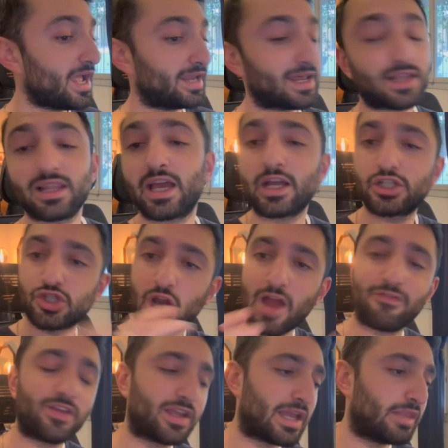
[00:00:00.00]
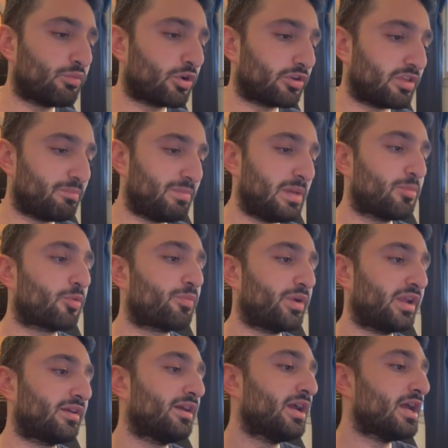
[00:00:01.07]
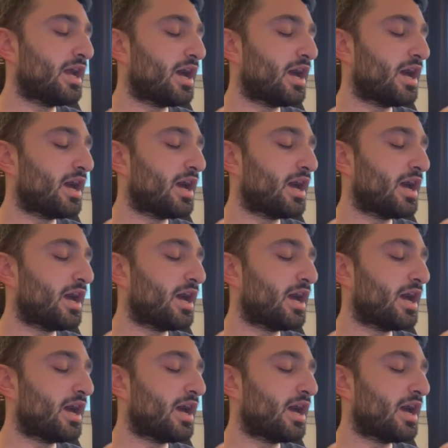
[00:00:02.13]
and not like traffic ad where people bring